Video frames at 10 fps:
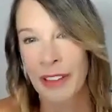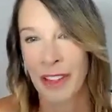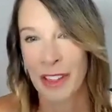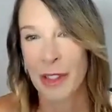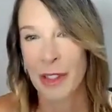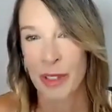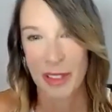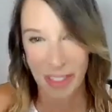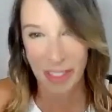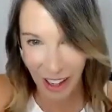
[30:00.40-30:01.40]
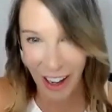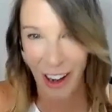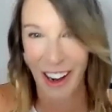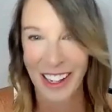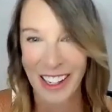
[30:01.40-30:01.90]
bit of this was
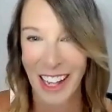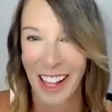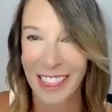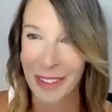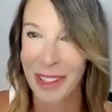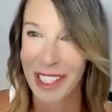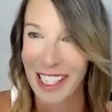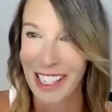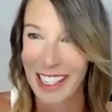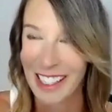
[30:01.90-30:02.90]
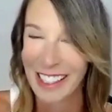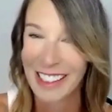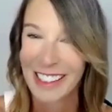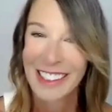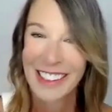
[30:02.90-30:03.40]
there at the beginning.